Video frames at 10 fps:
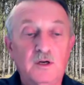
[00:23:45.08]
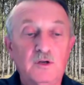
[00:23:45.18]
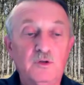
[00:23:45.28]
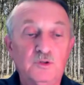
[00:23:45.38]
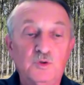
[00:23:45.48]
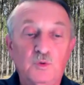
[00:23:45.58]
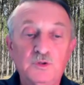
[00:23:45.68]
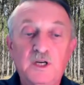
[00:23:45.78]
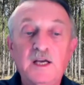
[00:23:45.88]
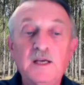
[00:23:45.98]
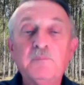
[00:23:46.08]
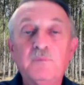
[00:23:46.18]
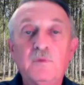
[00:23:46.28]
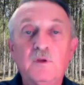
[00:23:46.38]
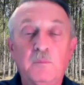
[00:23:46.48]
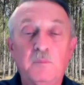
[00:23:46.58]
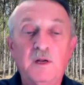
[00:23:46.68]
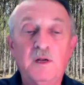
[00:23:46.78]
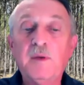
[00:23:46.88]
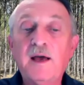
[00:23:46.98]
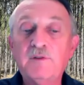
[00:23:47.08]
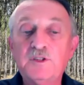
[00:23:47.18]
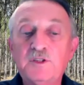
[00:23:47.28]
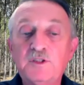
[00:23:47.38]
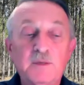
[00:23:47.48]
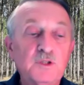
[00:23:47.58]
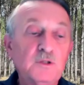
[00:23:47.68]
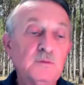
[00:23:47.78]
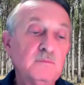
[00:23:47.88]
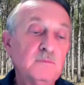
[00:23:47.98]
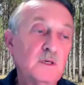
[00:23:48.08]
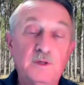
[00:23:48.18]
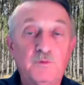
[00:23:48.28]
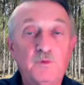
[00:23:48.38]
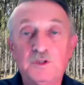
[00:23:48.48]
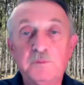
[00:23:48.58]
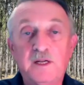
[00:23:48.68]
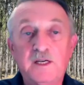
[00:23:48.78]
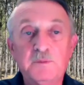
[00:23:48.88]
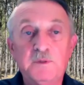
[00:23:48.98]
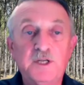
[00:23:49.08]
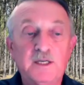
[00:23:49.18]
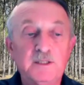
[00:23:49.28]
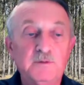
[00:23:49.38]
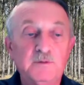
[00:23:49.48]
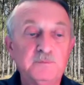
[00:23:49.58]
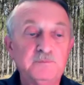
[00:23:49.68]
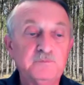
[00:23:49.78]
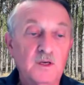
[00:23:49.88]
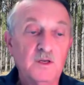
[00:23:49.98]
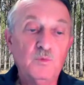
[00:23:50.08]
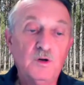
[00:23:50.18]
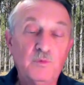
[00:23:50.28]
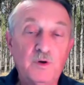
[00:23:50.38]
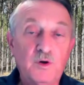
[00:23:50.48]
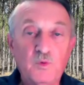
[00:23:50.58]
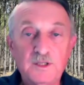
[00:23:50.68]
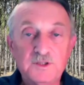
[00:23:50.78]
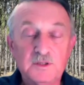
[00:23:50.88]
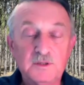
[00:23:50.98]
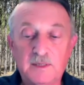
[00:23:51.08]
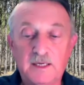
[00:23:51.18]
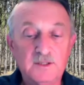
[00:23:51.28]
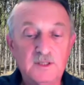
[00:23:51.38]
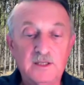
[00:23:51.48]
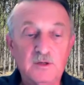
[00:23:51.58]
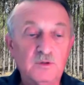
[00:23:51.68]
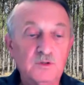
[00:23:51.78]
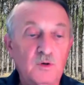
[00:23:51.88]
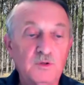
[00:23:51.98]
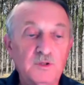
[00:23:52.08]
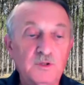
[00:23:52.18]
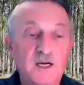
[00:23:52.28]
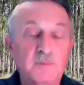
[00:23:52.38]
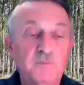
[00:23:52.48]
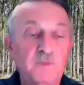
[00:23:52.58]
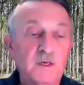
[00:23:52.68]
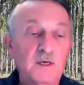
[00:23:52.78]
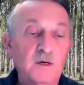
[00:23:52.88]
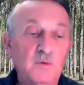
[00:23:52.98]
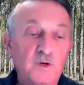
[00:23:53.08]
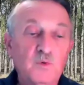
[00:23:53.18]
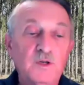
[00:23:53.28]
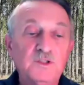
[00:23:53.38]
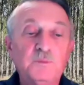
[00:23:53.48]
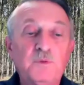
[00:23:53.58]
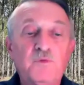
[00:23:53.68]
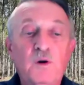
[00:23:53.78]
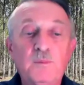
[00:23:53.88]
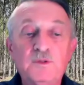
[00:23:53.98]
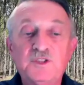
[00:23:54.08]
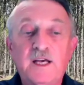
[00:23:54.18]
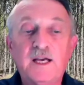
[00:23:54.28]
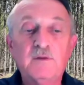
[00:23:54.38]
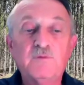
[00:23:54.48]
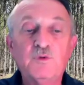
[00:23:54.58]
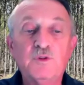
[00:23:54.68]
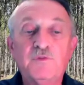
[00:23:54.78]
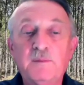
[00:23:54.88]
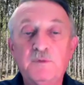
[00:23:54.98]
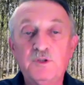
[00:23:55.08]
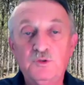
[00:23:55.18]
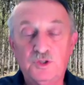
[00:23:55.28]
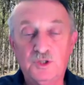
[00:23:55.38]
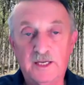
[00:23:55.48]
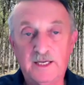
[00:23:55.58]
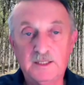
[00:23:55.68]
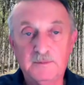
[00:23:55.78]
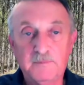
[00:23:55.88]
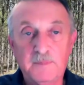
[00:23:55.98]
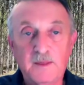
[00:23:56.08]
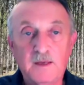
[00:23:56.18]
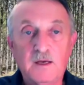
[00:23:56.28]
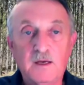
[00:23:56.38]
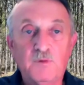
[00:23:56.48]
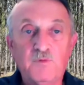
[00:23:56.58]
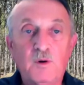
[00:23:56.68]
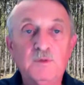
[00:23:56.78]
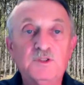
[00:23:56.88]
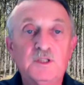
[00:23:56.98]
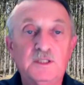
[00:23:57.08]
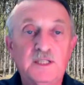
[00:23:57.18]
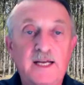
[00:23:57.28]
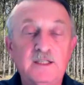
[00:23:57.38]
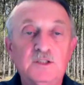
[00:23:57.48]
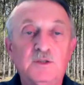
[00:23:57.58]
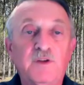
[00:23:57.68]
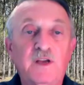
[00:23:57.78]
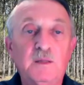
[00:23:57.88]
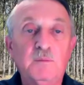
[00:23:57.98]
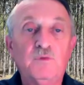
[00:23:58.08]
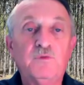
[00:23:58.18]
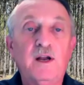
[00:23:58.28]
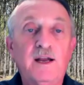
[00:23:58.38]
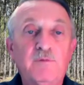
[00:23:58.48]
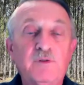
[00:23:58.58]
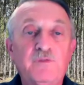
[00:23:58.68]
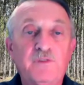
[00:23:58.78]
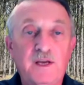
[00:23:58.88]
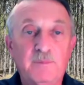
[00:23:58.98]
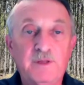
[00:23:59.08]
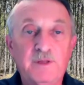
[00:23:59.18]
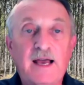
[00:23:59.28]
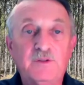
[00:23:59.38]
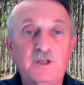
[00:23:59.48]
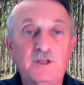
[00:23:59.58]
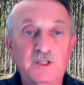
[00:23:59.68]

your soil type, minimum average temperature, and your forest management objectives. You want to request, I ask landowners all the time, request the performance data for the family you select. Performance data is available for every family out there